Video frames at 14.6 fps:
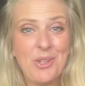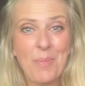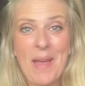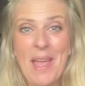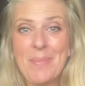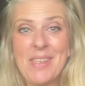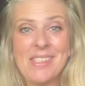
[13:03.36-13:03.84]
to your
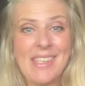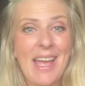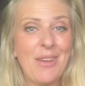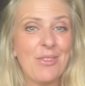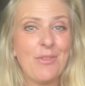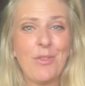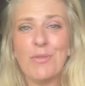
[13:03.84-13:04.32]
baby,
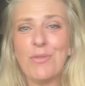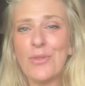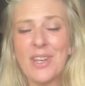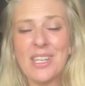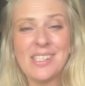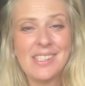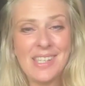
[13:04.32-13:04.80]
sound of your
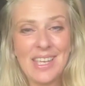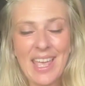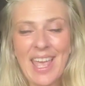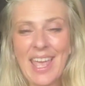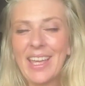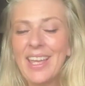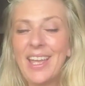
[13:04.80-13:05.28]
voice,
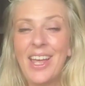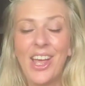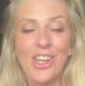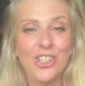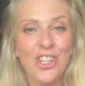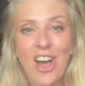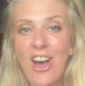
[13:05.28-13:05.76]
singing,
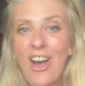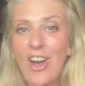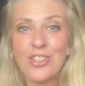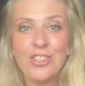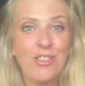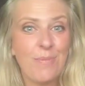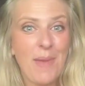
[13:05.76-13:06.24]

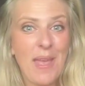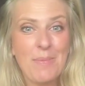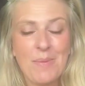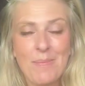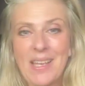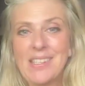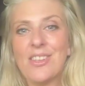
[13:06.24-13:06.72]
touch through
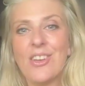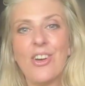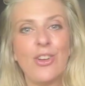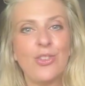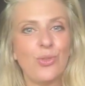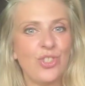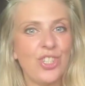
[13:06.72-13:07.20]
baby
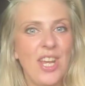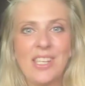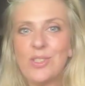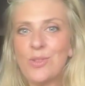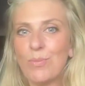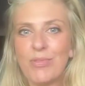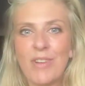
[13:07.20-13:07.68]
massage or
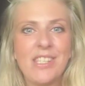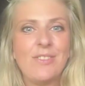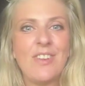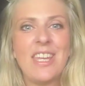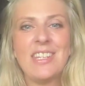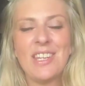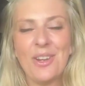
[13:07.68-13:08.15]
chest or
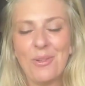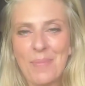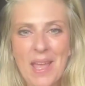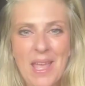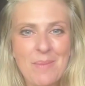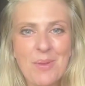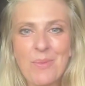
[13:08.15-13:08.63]
breastfeeding or
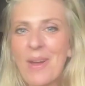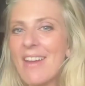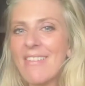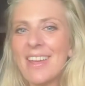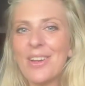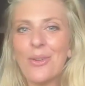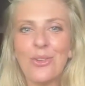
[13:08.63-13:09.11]
baby
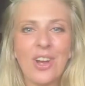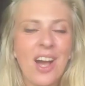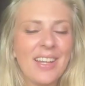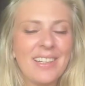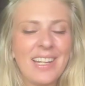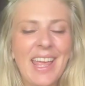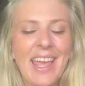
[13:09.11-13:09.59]
wearing or
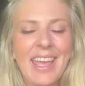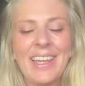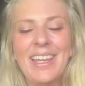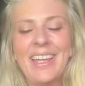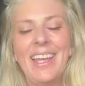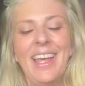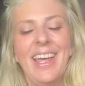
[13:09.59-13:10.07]

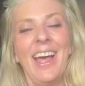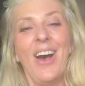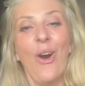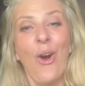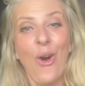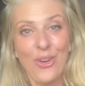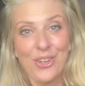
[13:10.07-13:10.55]
cuddling,
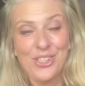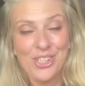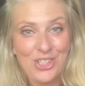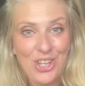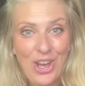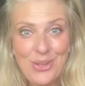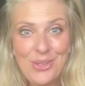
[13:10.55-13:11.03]

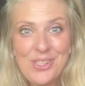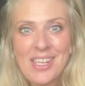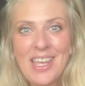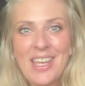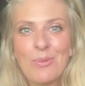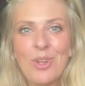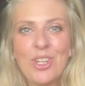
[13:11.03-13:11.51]

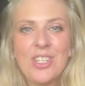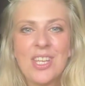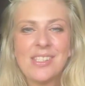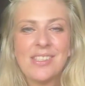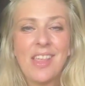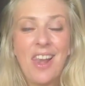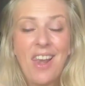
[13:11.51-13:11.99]
oxytocin, which
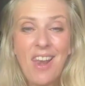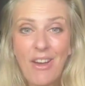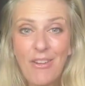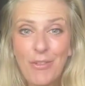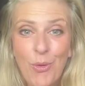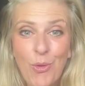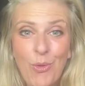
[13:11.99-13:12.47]
is the
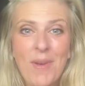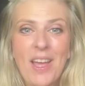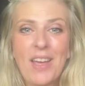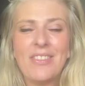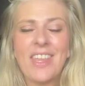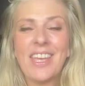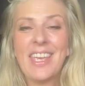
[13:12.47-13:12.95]
love
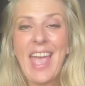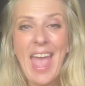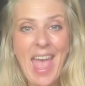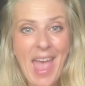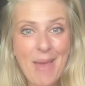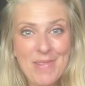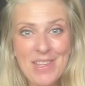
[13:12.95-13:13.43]
hormone that
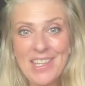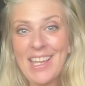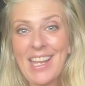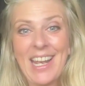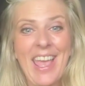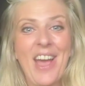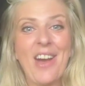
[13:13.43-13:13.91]

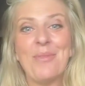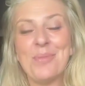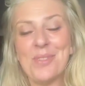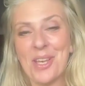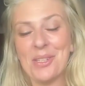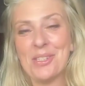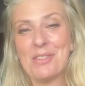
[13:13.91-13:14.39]
chemically
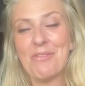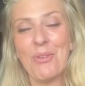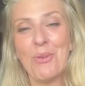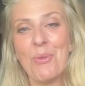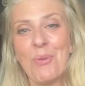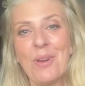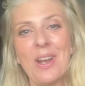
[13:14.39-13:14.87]
helps us
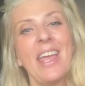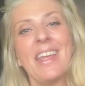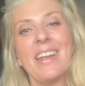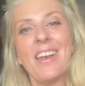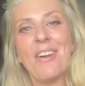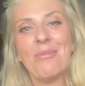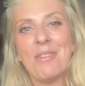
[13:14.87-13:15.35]
fall
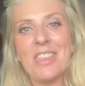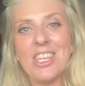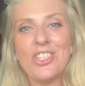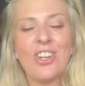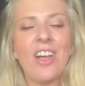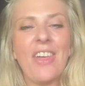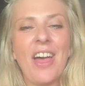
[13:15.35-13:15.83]
in love with
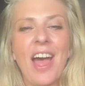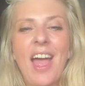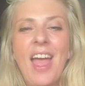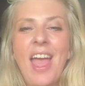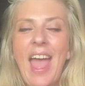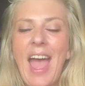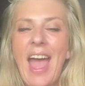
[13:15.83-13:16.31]
each other,
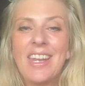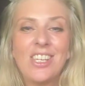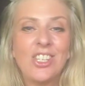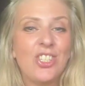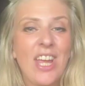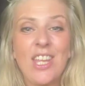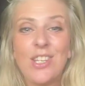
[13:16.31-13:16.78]
and
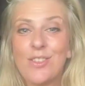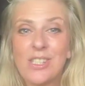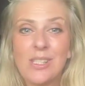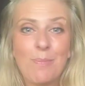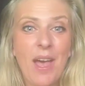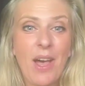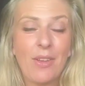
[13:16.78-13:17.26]
exchange of
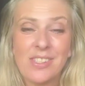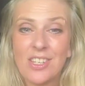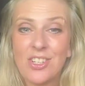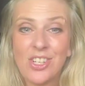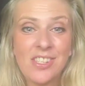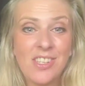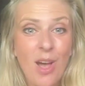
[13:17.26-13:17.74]
smells
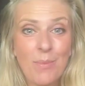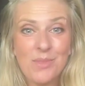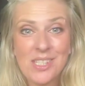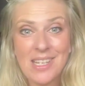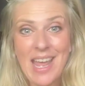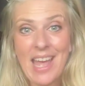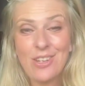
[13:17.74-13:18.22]
that just
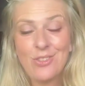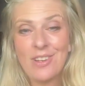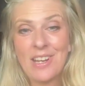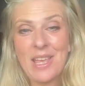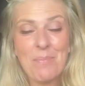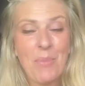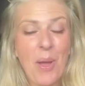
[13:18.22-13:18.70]
comes
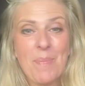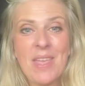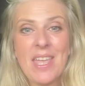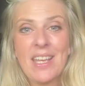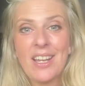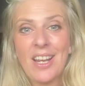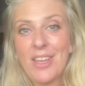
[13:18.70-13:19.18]
naturally by
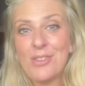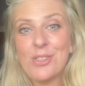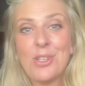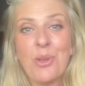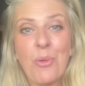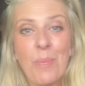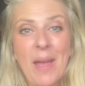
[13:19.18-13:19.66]
being close
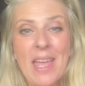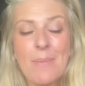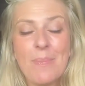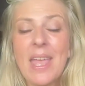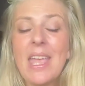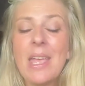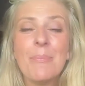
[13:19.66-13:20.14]
to your
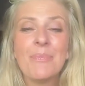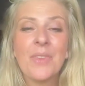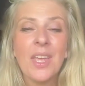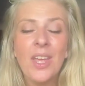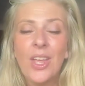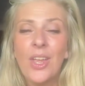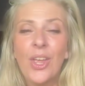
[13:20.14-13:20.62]
baby.
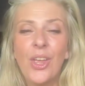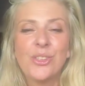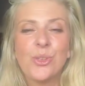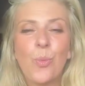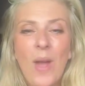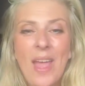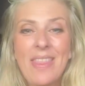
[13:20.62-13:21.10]

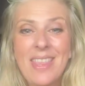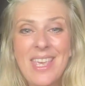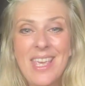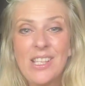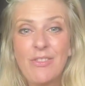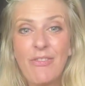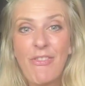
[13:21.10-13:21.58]
So when
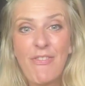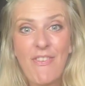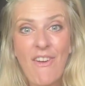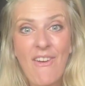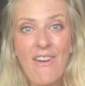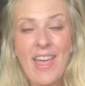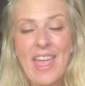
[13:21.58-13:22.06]
these
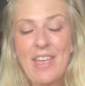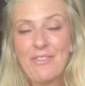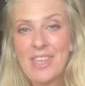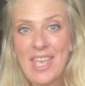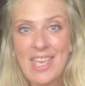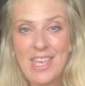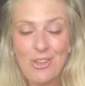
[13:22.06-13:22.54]

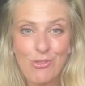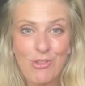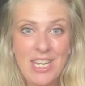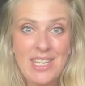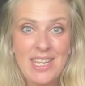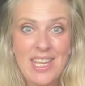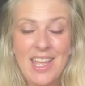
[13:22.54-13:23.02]
5 key
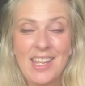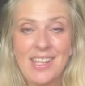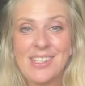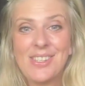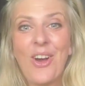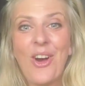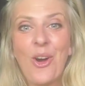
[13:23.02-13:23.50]

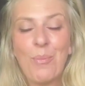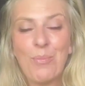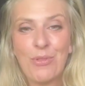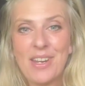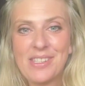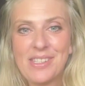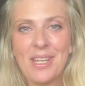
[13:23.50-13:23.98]
ingredients are
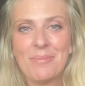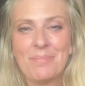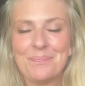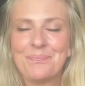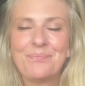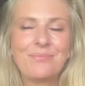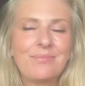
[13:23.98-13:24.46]

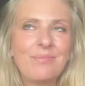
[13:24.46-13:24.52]
present,